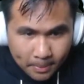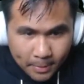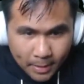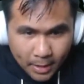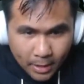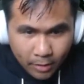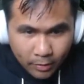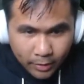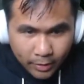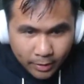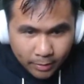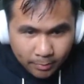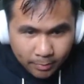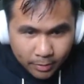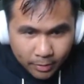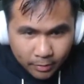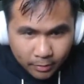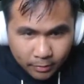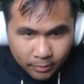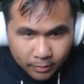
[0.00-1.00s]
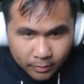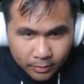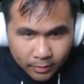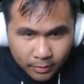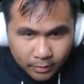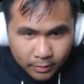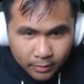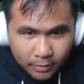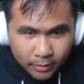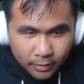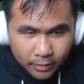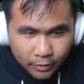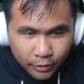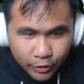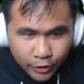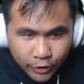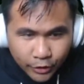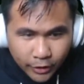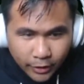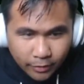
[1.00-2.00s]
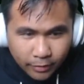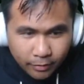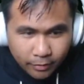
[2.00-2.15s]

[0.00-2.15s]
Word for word: How do I get up there? Oh, oh, shit.